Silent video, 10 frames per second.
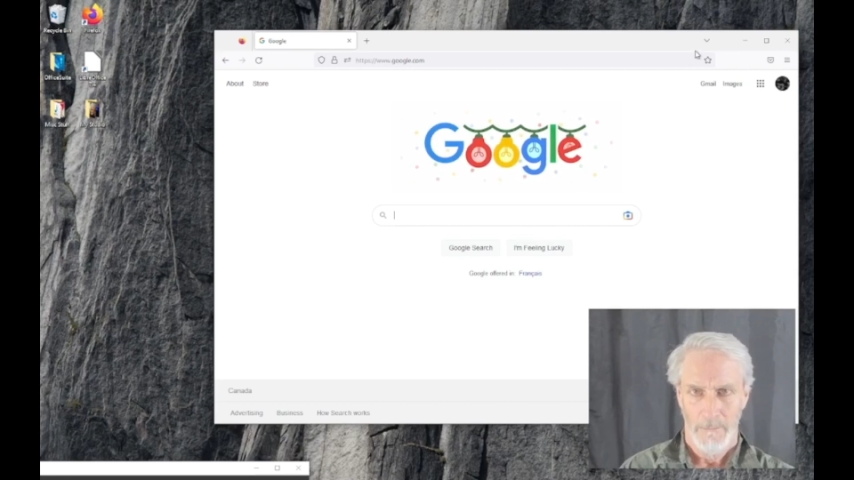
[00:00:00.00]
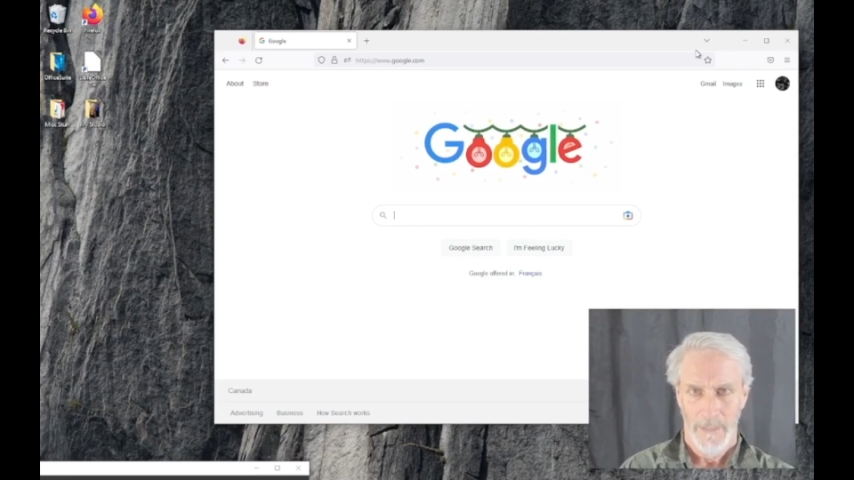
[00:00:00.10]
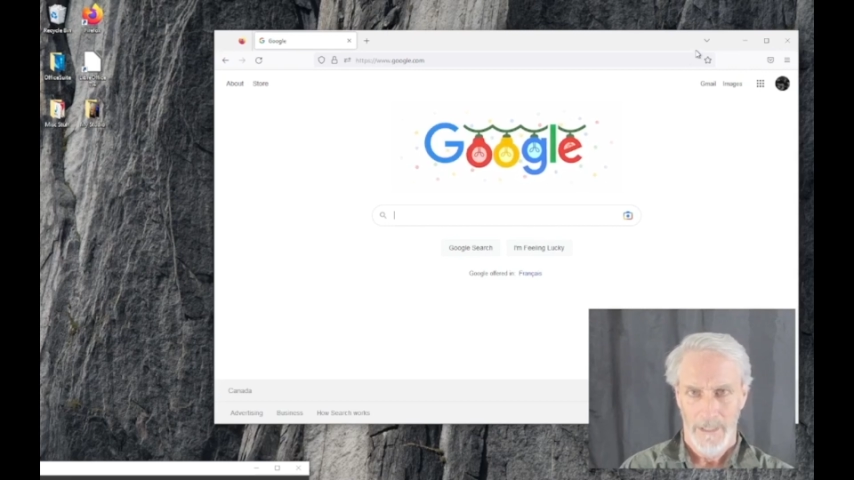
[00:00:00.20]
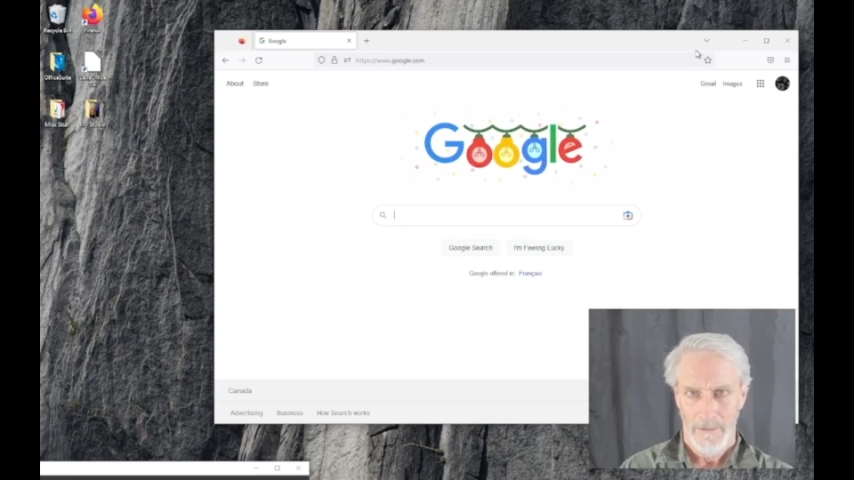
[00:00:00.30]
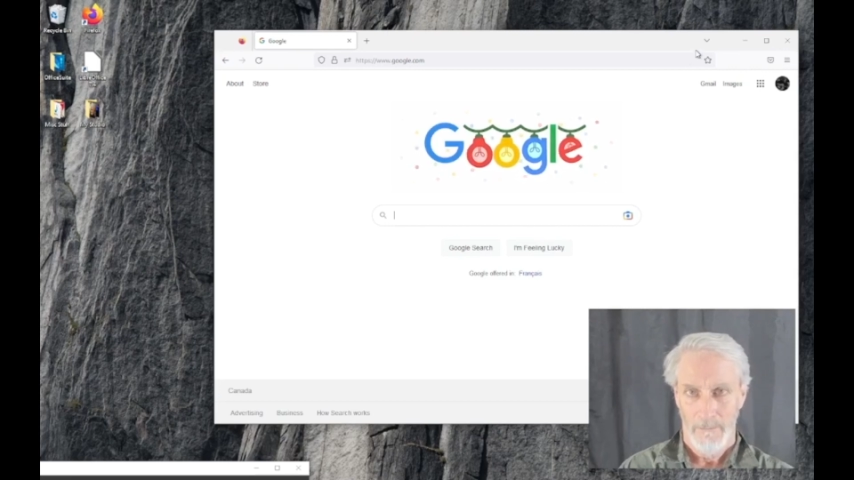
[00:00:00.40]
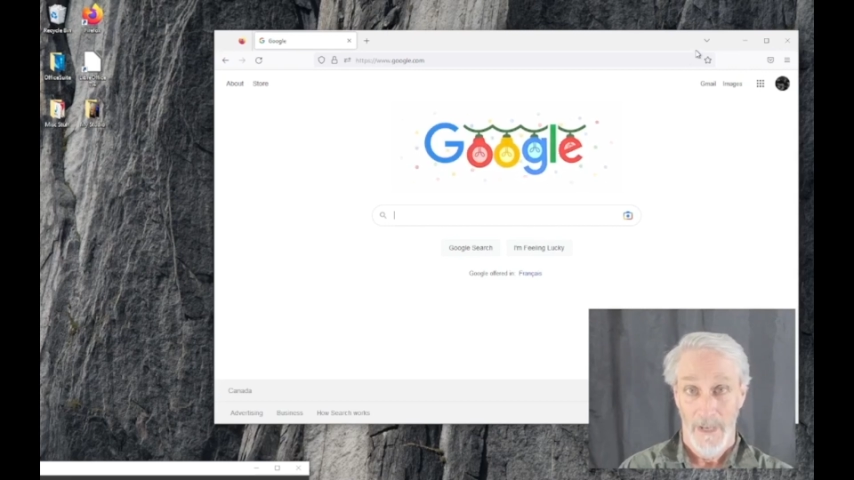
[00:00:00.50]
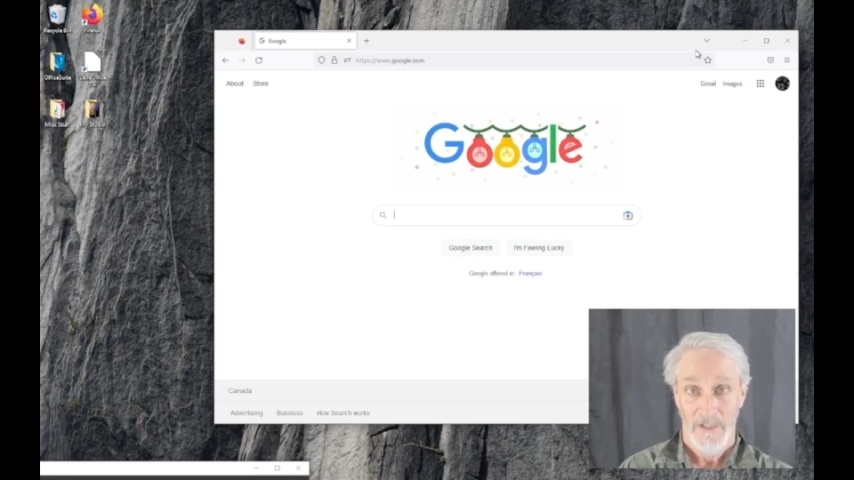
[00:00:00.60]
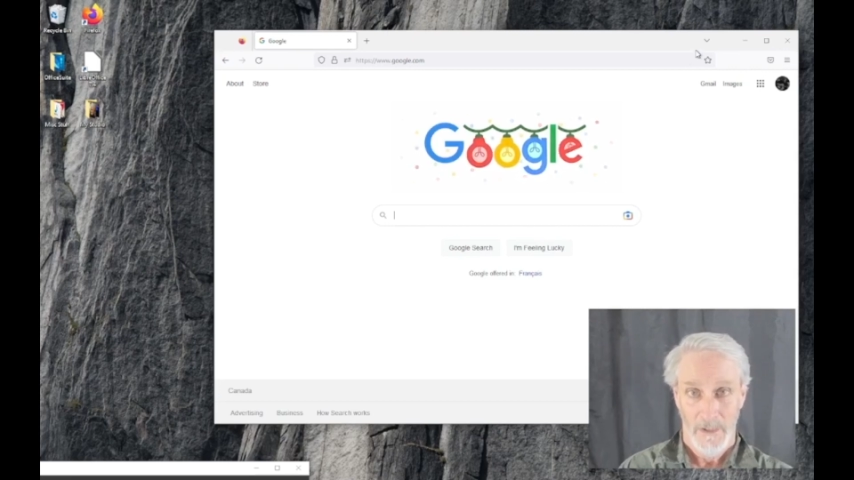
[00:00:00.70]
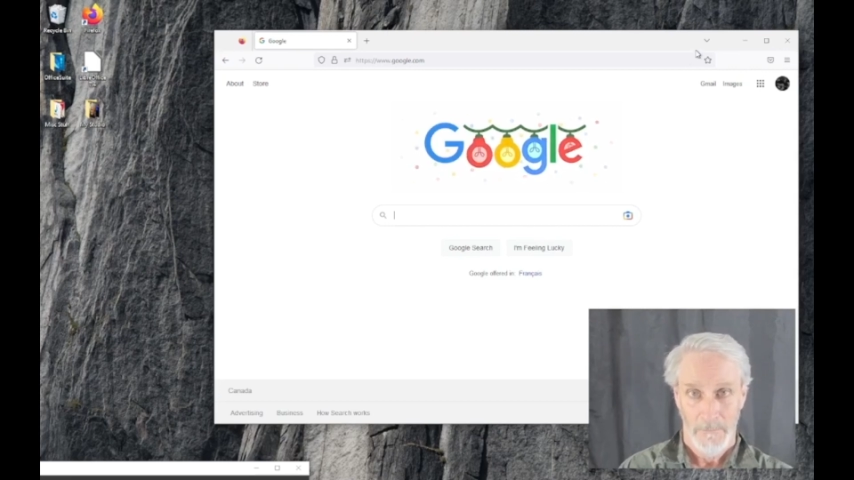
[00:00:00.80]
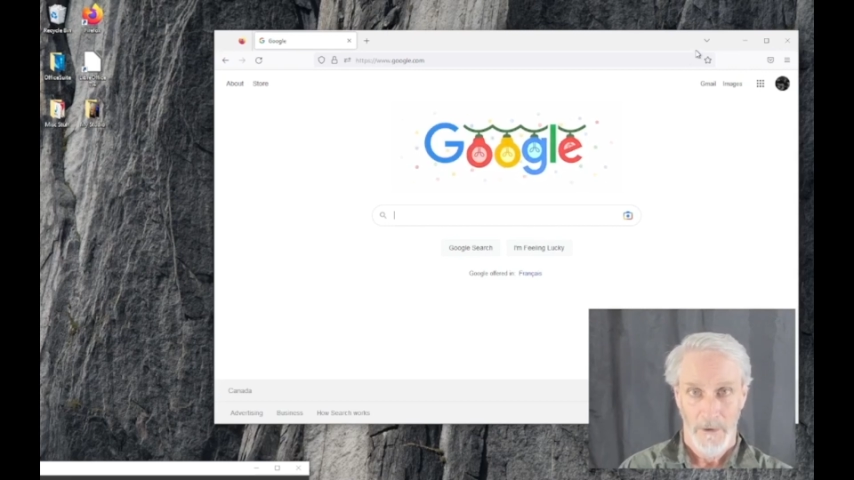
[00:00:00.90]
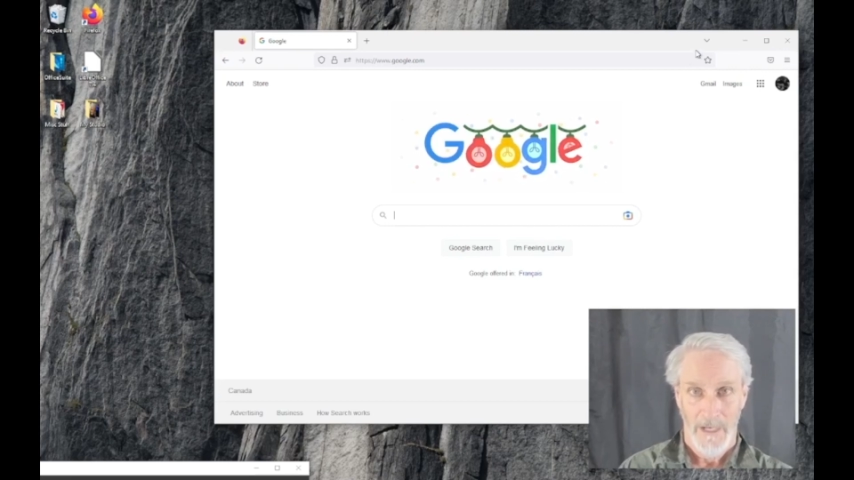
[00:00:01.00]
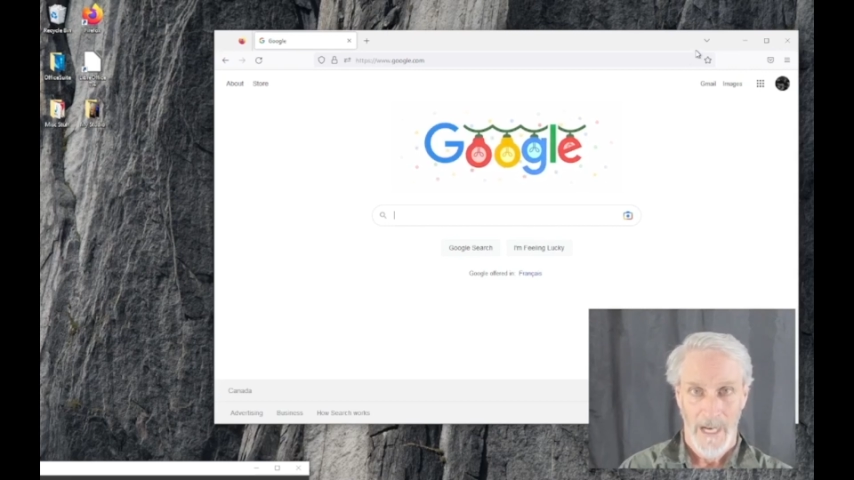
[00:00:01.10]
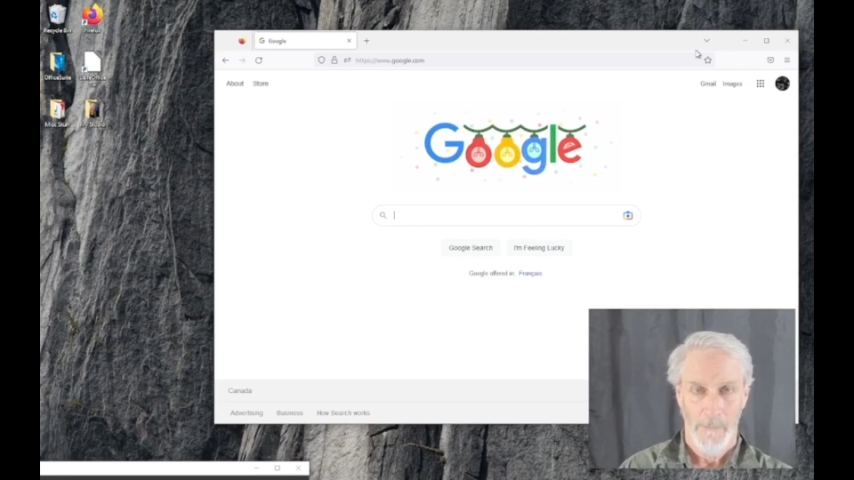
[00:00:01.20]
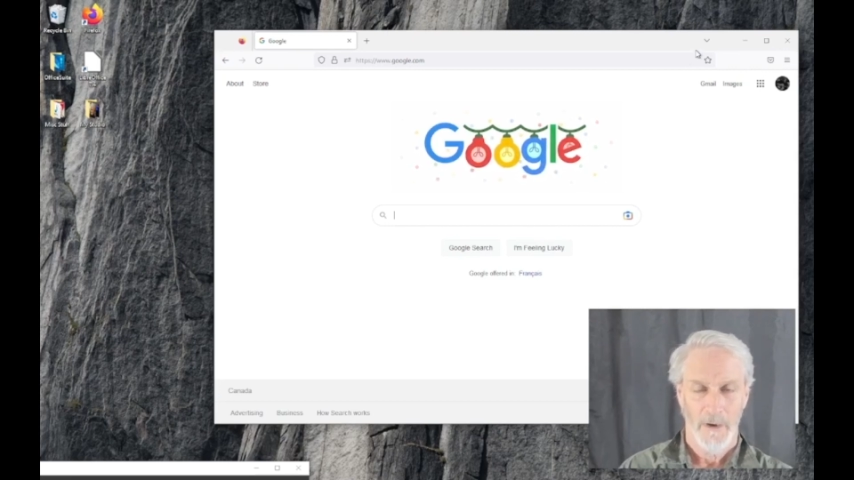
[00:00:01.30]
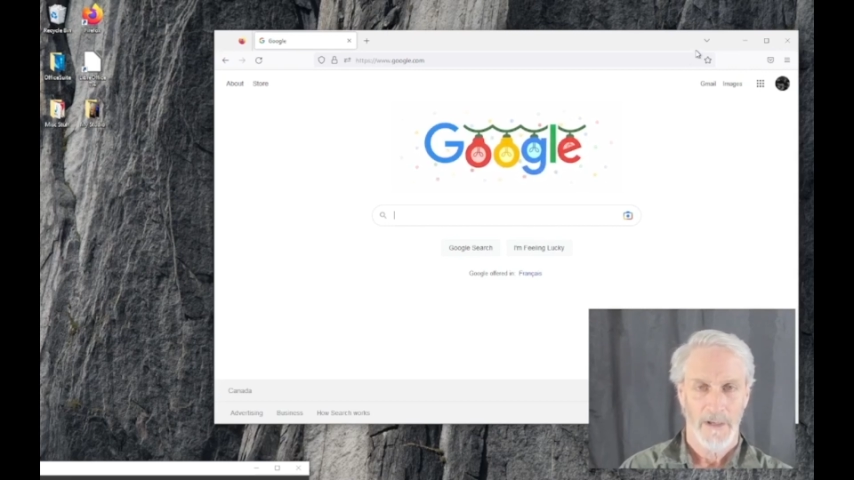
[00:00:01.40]
may mess up your
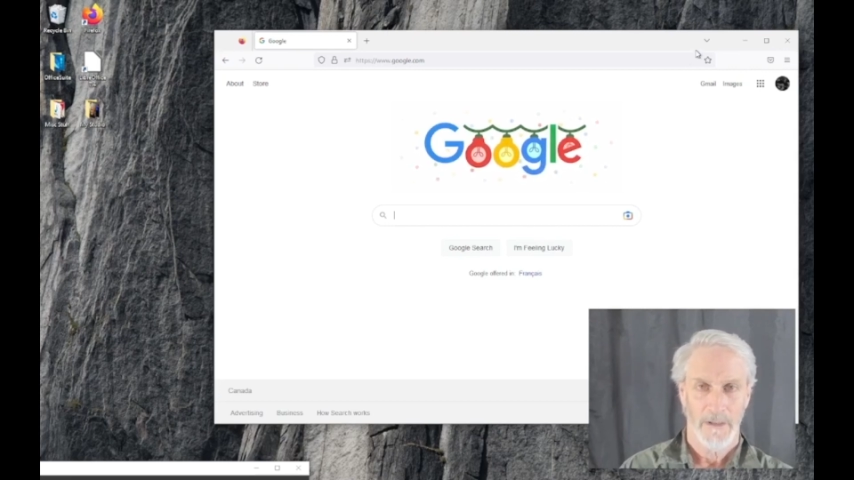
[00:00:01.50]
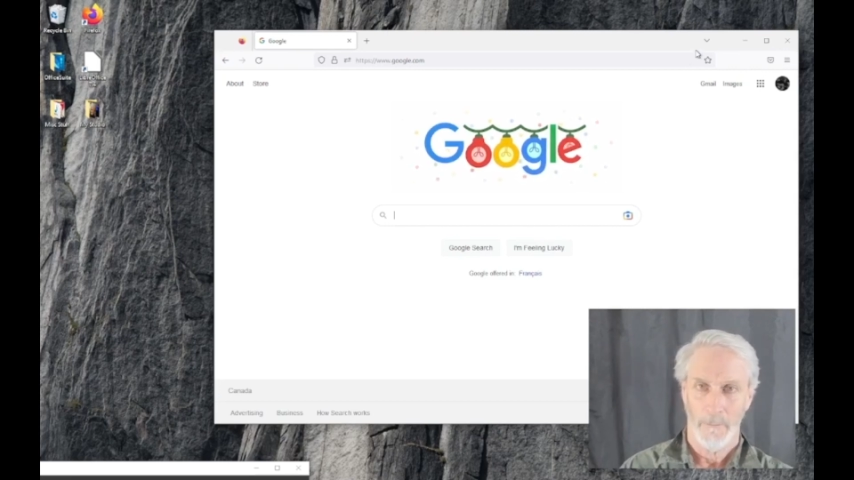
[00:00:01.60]
camera.